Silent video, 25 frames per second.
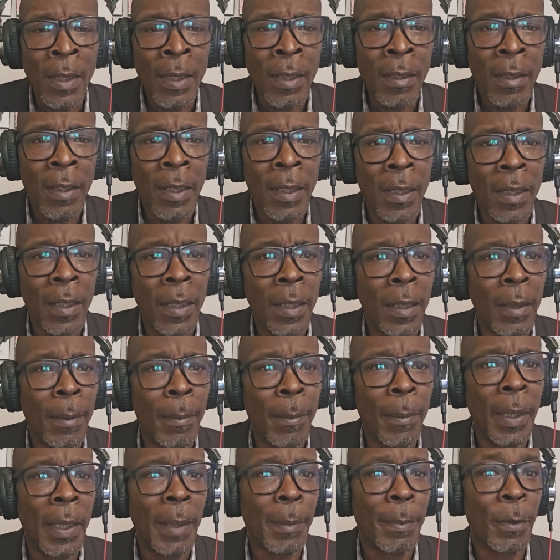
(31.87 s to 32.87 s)
Then
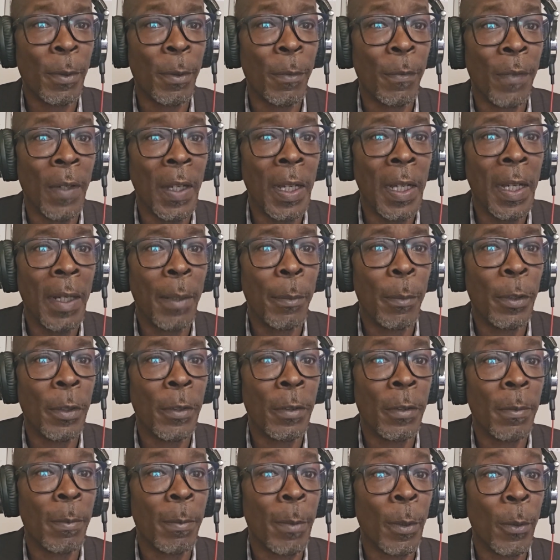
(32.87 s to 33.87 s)
episode 5, we
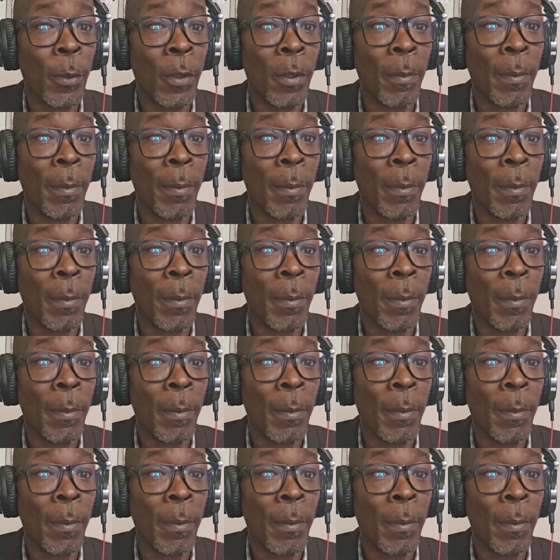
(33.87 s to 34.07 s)
spoke